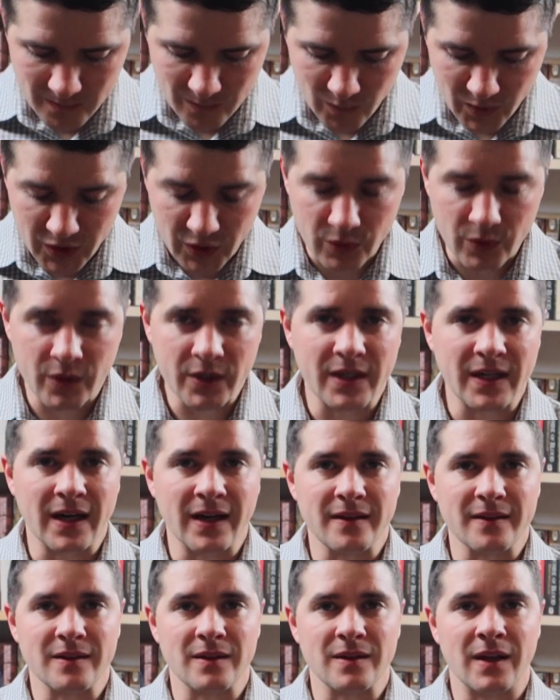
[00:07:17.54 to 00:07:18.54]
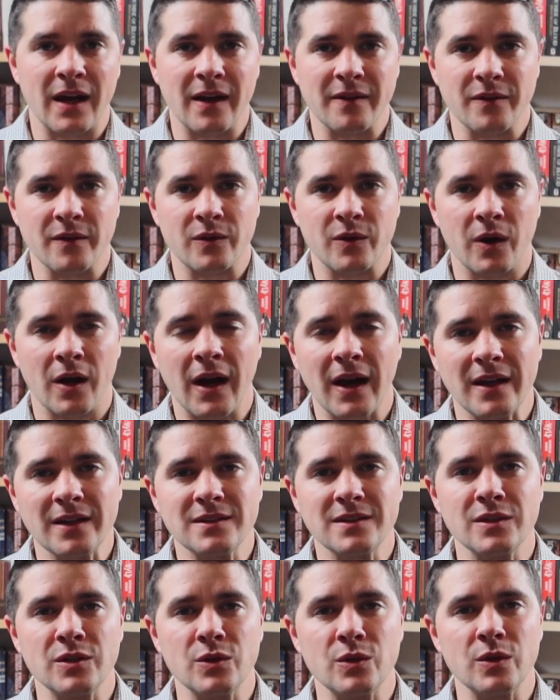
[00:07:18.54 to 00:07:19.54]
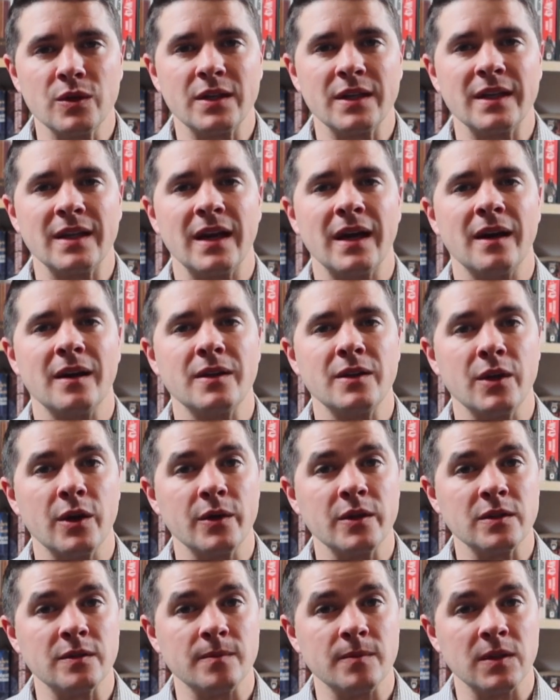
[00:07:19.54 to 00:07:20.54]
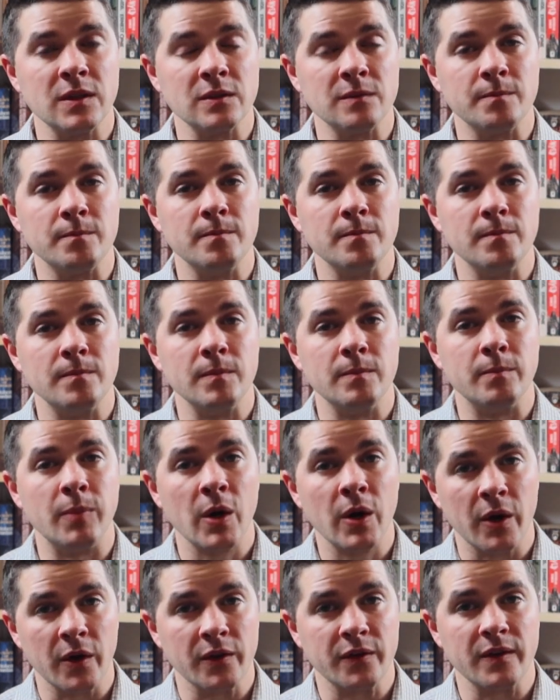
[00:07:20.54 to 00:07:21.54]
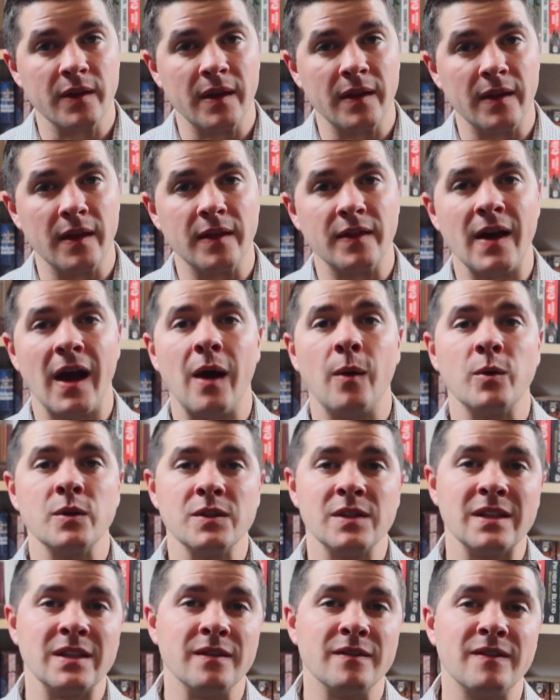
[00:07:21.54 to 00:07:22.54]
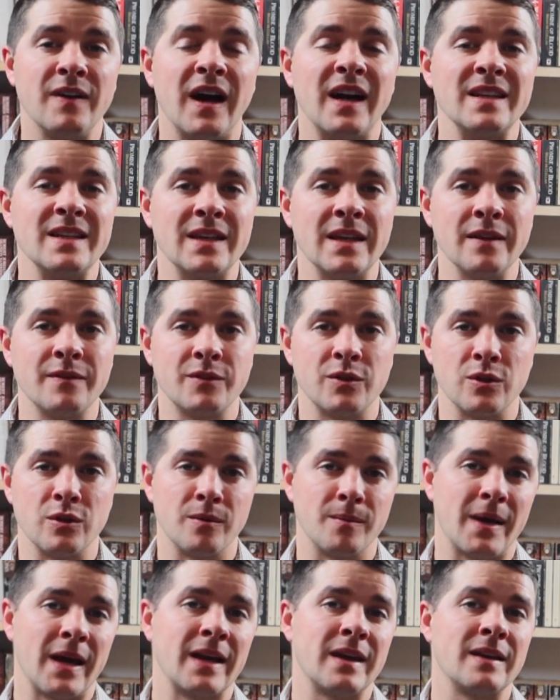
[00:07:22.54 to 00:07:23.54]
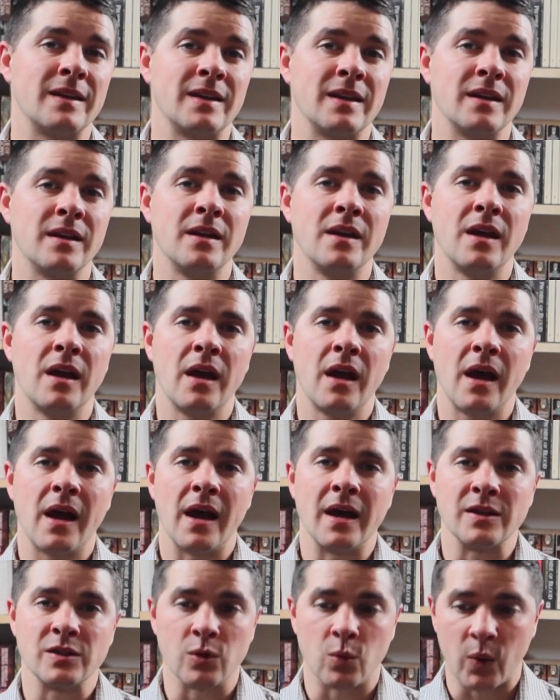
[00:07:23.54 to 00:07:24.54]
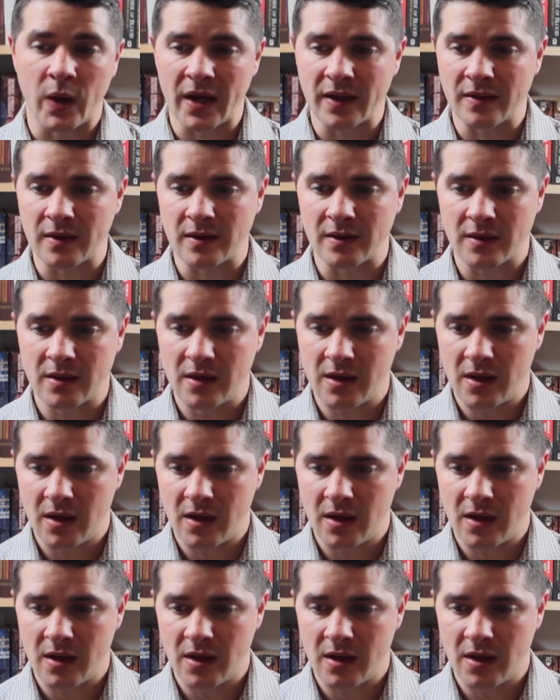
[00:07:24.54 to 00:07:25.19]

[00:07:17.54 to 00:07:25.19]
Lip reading: you look at the life of Christ and you look at how, his birth, and that was a divine gift to humanity, as a way that